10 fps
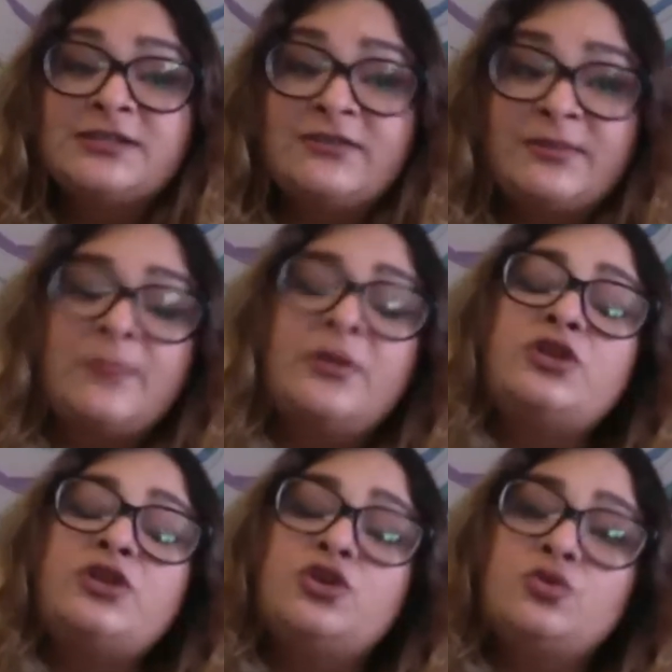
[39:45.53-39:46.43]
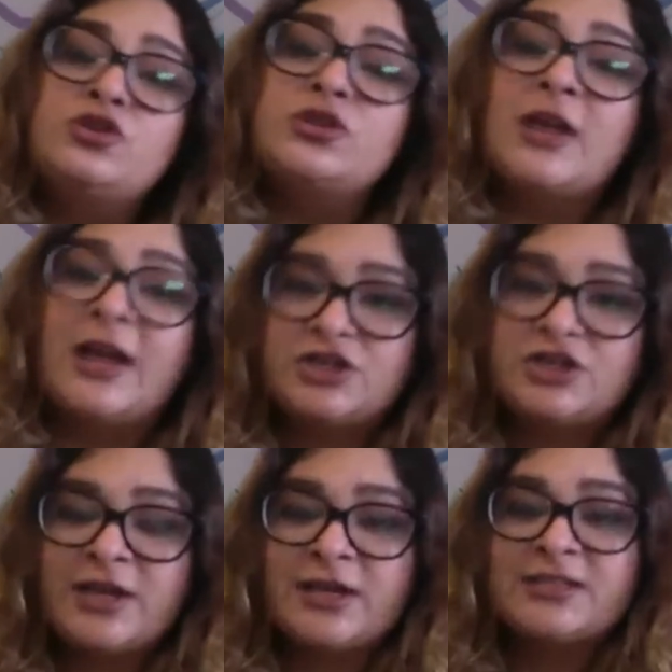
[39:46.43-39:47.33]
Remember to use
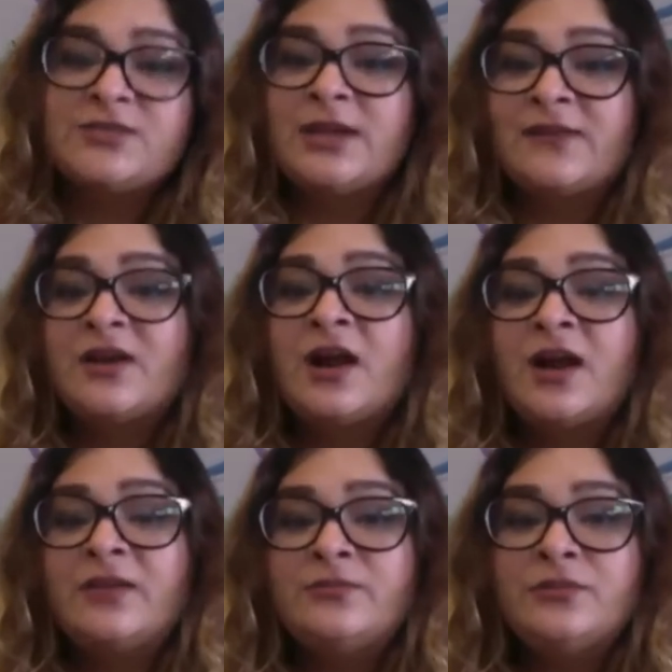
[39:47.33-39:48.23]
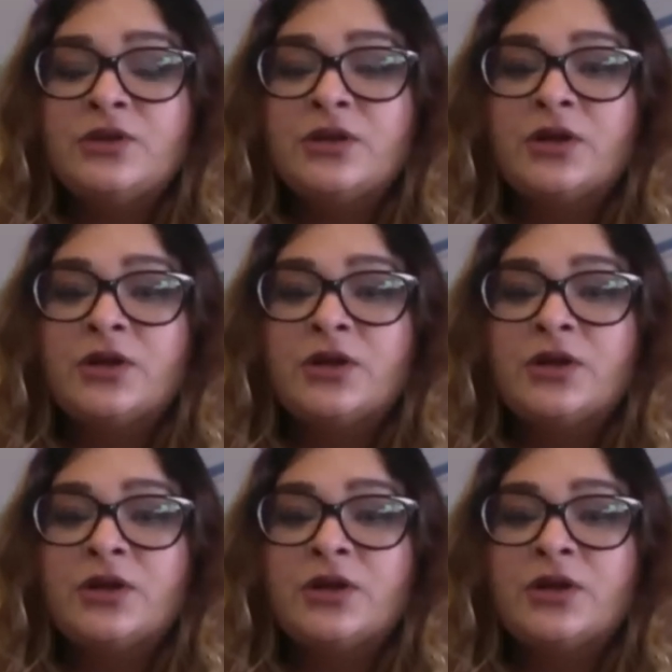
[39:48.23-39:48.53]
hashtags whenever I'm